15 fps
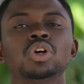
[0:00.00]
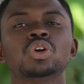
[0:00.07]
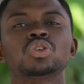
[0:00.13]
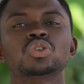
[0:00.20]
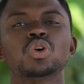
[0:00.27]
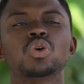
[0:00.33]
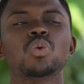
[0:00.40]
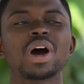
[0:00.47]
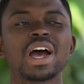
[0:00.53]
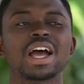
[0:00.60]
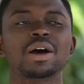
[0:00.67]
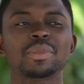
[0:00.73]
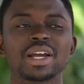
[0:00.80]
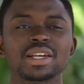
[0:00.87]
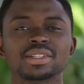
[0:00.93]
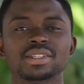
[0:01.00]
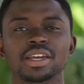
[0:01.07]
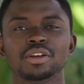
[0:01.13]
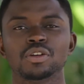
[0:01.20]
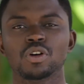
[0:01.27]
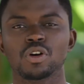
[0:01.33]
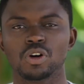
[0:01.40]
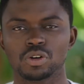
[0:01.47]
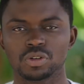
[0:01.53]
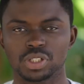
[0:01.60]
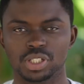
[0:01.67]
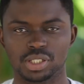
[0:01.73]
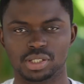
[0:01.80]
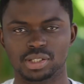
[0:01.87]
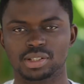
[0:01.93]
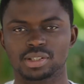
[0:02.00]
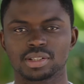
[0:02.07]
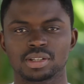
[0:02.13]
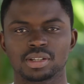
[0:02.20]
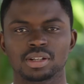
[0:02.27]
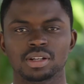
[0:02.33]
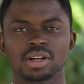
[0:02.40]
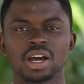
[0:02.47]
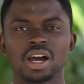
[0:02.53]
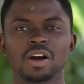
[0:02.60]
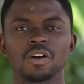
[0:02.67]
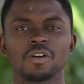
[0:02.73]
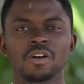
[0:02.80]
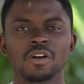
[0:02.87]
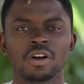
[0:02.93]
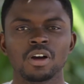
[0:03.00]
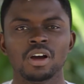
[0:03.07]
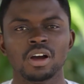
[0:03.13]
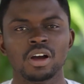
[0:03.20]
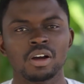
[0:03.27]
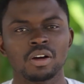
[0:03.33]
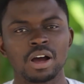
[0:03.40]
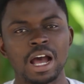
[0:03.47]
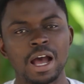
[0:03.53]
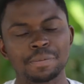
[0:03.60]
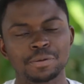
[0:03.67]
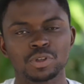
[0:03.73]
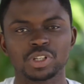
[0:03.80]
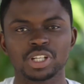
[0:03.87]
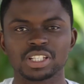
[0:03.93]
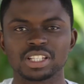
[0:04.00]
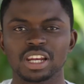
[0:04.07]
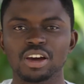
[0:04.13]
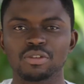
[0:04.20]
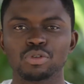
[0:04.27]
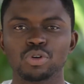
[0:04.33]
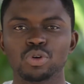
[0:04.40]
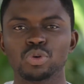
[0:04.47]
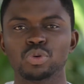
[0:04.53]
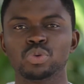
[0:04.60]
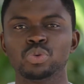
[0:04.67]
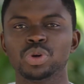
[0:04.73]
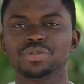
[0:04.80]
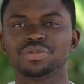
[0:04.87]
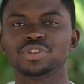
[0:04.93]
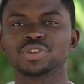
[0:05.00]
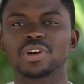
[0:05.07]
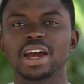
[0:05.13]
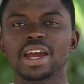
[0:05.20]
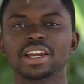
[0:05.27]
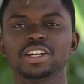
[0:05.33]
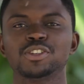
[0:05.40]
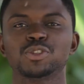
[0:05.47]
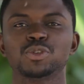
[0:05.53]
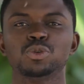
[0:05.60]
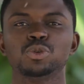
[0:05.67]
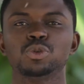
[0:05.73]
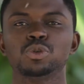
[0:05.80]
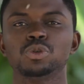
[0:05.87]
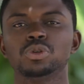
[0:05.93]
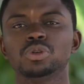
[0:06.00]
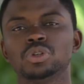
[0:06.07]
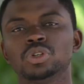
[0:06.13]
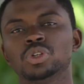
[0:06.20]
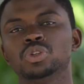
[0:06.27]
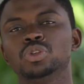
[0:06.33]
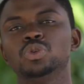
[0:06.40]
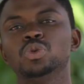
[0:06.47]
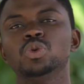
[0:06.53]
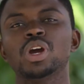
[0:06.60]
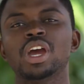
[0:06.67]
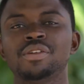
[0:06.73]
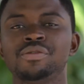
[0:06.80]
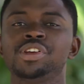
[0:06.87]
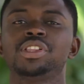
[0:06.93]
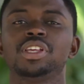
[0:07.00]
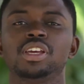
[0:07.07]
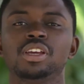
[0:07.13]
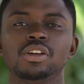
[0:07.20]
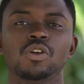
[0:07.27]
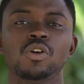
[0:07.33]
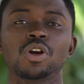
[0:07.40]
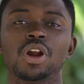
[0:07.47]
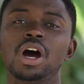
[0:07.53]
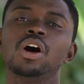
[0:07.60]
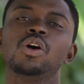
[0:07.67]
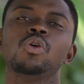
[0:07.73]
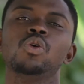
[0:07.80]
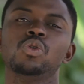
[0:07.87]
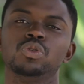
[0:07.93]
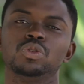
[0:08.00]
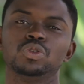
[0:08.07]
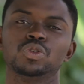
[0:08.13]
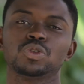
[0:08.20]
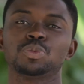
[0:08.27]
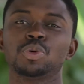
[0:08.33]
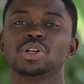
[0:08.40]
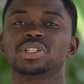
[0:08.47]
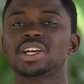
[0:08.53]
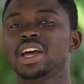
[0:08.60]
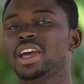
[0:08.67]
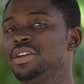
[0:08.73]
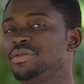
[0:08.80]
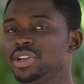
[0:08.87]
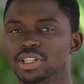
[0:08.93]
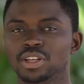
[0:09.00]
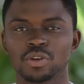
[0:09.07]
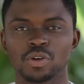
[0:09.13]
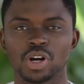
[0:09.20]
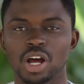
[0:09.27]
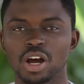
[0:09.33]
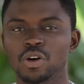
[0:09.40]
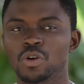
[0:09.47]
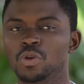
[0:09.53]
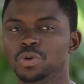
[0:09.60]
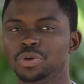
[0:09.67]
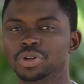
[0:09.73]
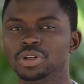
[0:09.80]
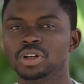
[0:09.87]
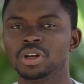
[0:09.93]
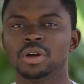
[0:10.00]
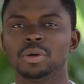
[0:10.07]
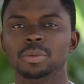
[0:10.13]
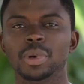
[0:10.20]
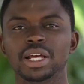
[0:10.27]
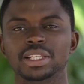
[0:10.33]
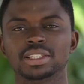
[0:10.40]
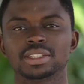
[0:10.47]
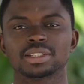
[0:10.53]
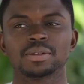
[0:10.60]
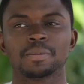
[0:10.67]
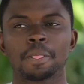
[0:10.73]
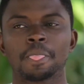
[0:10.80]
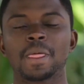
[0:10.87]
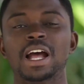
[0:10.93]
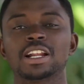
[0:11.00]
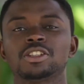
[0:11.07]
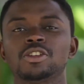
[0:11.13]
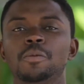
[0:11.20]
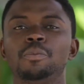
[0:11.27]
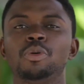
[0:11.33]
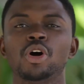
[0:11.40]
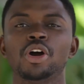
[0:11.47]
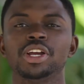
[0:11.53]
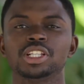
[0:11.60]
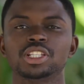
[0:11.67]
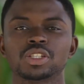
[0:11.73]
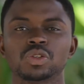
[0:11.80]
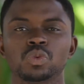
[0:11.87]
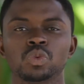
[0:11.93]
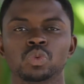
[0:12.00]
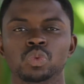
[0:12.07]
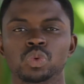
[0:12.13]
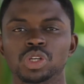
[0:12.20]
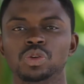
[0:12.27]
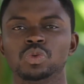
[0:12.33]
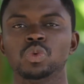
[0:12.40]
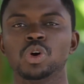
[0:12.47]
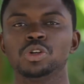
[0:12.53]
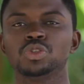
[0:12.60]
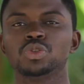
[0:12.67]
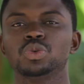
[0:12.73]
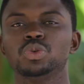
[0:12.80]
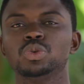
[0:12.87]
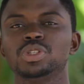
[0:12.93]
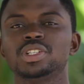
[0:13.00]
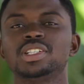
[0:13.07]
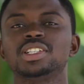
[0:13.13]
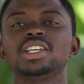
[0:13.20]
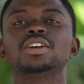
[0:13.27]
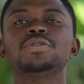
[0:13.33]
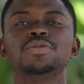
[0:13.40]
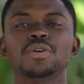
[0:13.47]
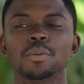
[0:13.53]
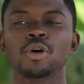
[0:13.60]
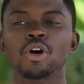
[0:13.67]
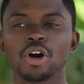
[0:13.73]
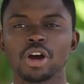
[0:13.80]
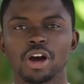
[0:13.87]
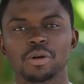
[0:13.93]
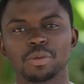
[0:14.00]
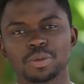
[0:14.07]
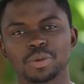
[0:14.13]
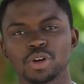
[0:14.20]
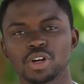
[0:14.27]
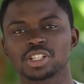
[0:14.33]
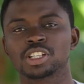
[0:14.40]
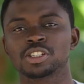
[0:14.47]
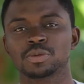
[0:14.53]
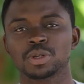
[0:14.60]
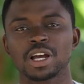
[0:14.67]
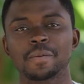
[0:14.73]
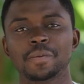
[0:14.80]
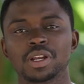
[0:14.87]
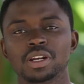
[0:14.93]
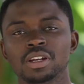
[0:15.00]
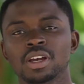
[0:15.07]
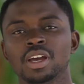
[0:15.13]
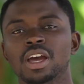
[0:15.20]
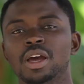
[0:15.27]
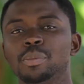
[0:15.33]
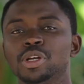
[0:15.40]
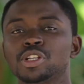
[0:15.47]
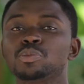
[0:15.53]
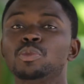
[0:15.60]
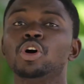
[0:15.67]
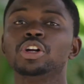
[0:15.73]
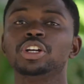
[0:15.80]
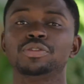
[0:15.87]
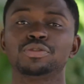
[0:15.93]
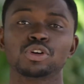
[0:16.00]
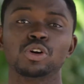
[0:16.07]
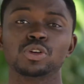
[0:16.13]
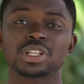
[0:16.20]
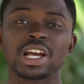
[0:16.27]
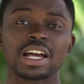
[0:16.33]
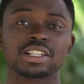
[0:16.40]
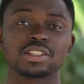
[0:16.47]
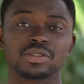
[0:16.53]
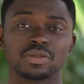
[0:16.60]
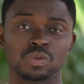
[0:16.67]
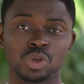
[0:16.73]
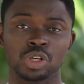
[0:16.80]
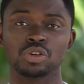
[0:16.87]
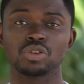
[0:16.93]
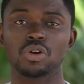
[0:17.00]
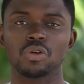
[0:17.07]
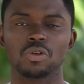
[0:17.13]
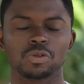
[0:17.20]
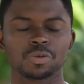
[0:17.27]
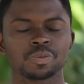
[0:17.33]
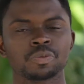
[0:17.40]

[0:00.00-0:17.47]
So why am I saying all this? Now, up to this level, we've tried to do everything on our own, to sponsor everything on our own. But at some point, we want to seek for more help because it's becoming a bit more difficult as we grow.